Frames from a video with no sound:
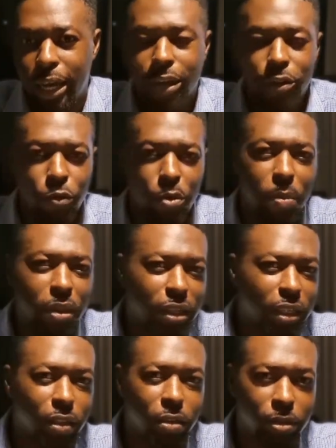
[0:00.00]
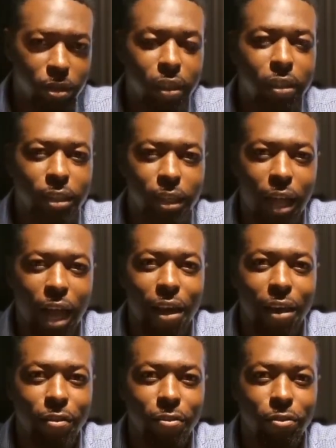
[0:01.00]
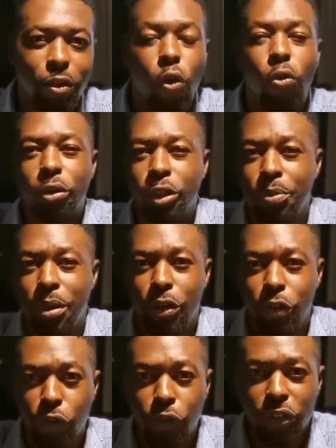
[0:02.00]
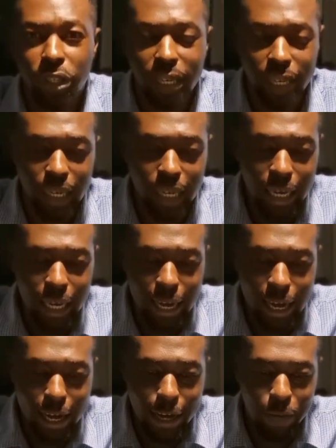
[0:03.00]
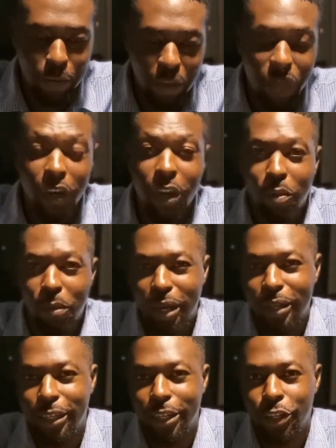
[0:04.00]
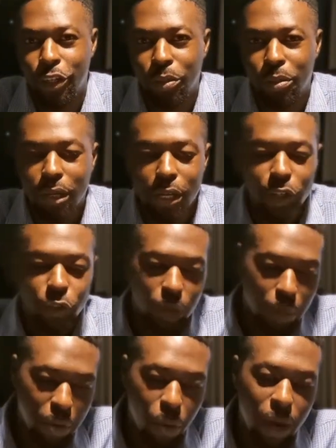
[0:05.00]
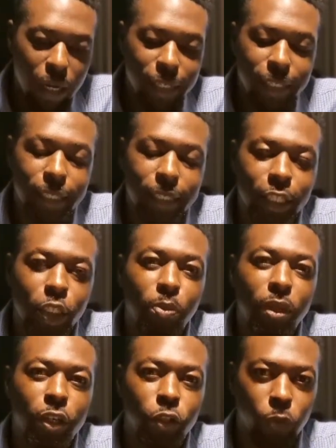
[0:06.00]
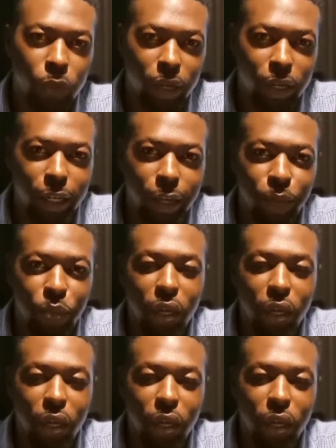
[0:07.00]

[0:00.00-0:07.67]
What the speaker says: And remember, these are the things that I've always been using even in my leadership. So number one is speak soothingly.